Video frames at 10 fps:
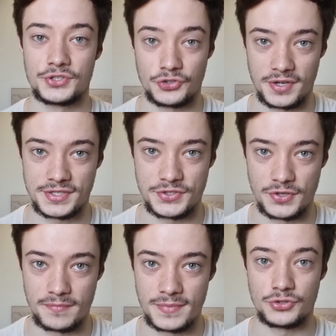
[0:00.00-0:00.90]
trust
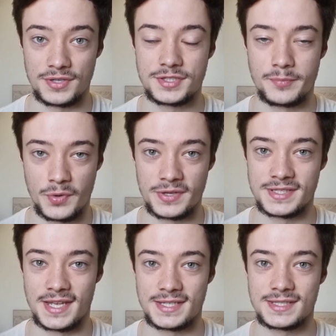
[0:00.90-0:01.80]
them, trust the
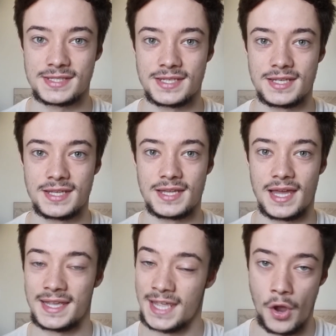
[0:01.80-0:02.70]
process,
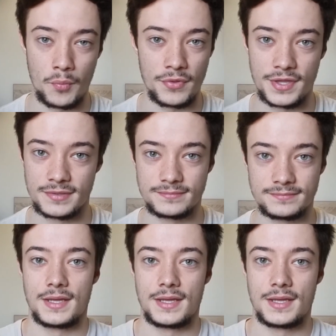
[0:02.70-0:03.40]
and get on with it.